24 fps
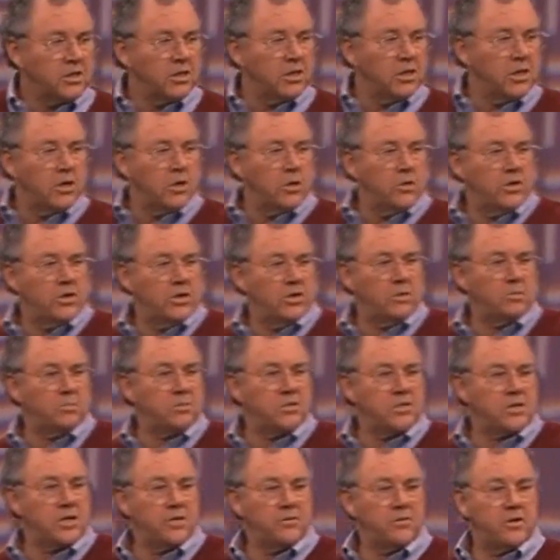to loan him
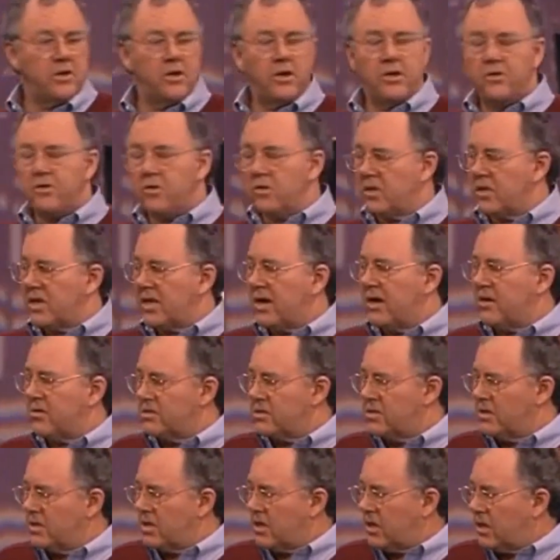
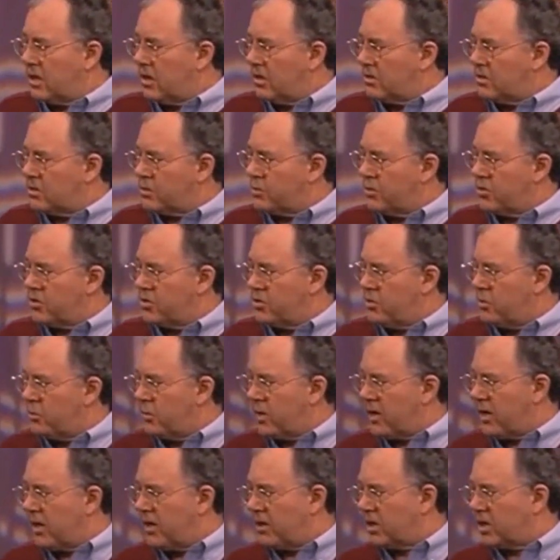$700,000. Would you
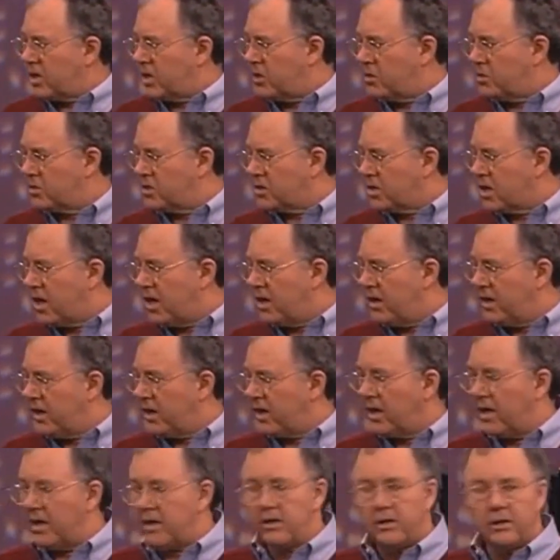mind co-signing
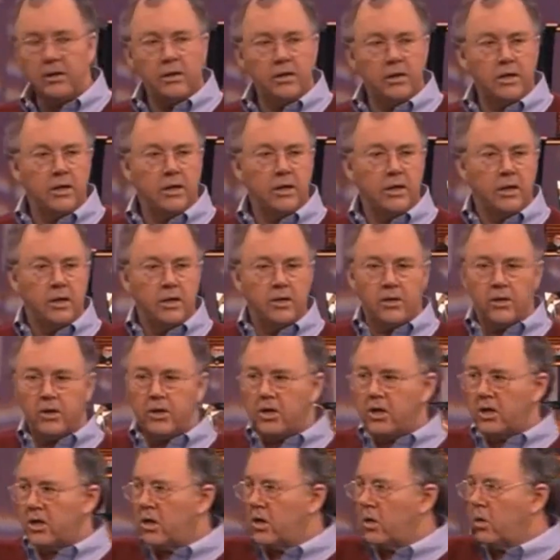it? They're
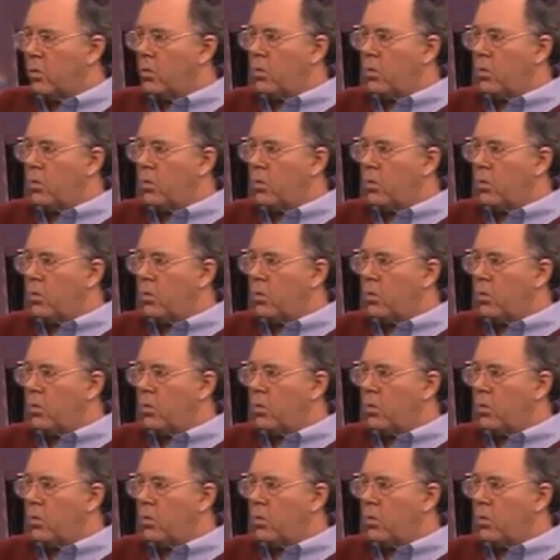going to go,